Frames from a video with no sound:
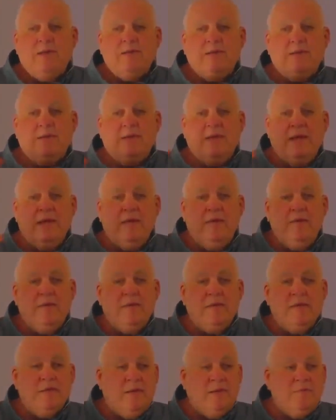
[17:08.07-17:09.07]
to take you to
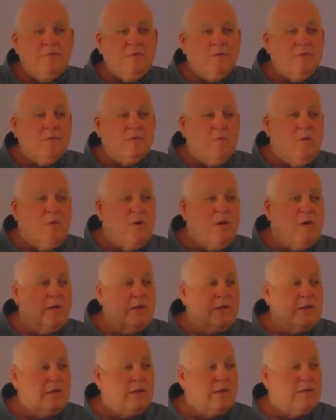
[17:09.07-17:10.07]
some
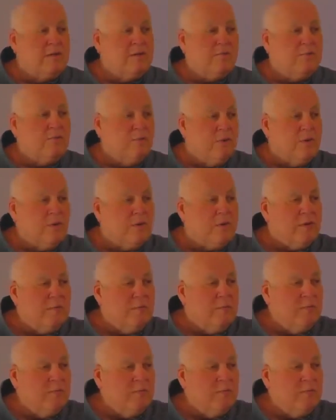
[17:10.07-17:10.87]
small, little, rural,